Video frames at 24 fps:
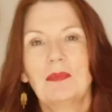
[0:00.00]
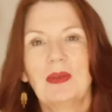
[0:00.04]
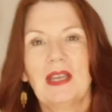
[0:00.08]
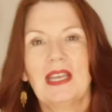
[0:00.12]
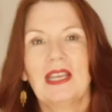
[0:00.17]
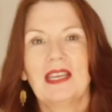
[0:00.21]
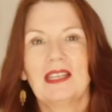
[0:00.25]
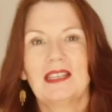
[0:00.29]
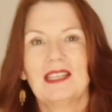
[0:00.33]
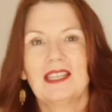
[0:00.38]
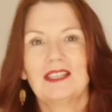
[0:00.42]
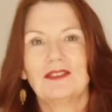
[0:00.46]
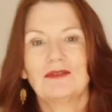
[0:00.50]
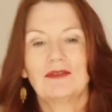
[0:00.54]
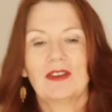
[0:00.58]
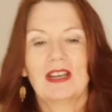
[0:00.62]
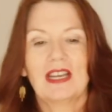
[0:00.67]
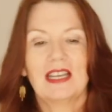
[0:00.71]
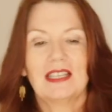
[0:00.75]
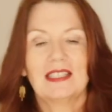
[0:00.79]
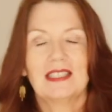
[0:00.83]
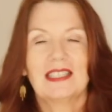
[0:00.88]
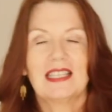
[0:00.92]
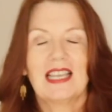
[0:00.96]
Peony
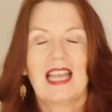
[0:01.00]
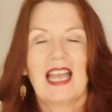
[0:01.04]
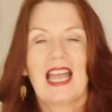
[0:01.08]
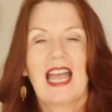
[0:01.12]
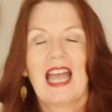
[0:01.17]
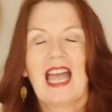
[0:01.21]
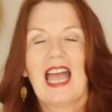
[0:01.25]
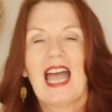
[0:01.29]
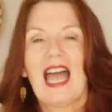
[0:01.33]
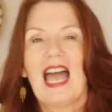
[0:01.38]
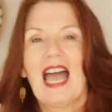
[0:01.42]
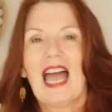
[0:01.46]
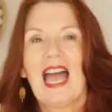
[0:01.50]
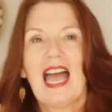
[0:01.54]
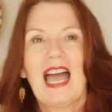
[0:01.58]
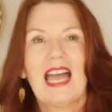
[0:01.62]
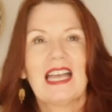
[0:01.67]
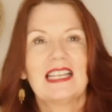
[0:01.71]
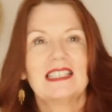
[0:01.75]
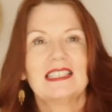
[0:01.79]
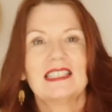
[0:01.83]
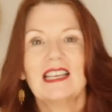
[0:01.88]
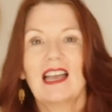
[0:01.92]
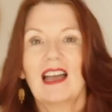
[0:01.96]
dress,
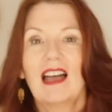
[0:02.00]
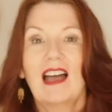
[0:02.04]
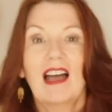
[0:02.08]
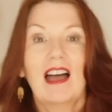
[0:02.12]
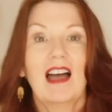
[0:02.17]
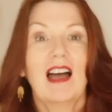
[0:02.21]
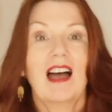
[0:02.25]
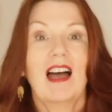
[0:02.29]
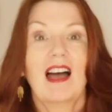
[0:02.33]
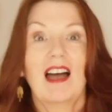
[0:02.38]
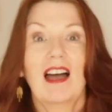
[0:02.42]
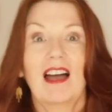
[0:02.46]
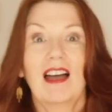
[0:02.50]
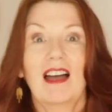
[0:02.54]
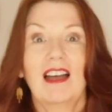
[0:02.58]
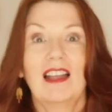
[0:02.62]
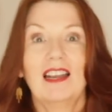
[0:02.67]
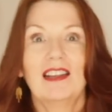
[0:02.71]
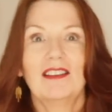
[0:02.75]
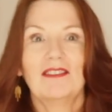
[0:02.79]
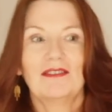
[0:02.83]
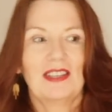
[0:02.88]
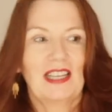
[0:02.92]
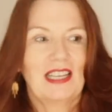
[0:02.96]
and I
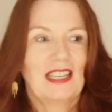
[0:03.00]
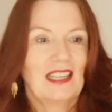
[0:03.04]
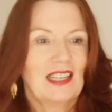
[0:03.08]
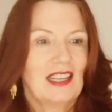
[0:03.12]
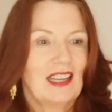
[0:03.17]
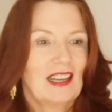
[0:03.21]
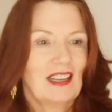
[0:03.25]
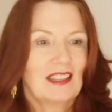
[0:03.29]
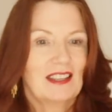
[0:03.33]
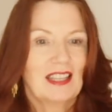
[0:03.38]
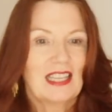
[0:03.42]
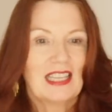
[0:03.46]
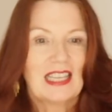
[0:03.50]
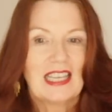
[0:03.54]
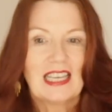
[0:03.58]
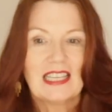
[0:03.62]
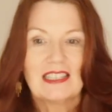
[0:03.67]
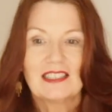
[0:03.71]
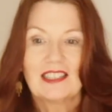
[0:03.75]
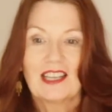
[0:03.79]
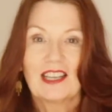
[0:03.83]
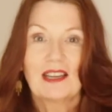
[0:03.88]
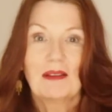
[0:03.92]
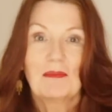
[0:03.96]
love it. I think
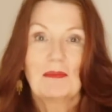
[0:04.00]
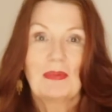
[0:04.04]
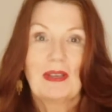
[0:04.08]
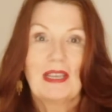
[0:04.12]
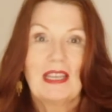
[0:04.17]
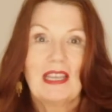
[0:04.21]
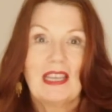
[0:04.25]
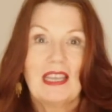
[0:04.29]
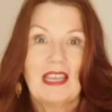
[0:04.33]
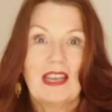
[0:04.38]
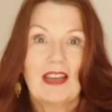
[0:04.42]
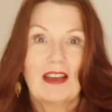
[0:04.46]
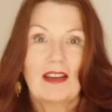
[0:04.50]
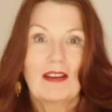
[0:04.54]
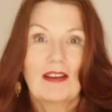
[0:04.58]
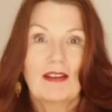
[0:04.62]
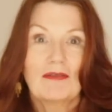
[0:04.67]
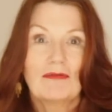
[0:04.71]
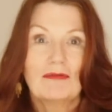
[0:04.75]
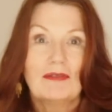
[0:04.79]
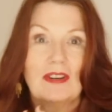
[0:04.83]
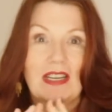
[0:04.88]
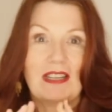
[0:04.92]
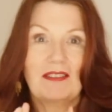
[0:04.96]
it's gonna be a
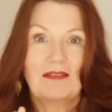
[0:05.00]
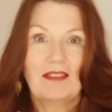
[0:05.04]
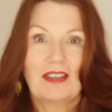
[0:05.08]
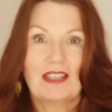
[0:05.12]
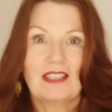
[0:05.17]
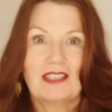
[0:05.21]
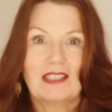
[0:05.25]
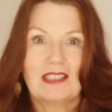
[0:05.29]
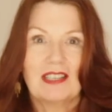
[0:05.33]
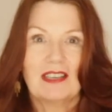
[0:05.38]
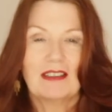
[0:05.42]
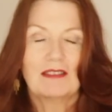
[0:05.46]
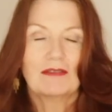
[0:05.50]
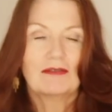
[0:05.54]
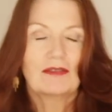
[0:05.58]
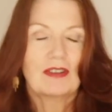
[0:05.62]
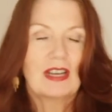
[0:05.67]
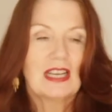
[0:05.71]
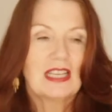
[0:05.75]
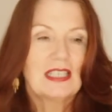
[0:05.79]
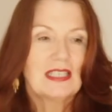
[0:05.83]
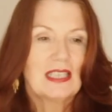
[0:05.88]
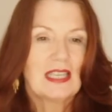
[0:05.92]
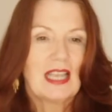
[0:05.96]
really versatile dress.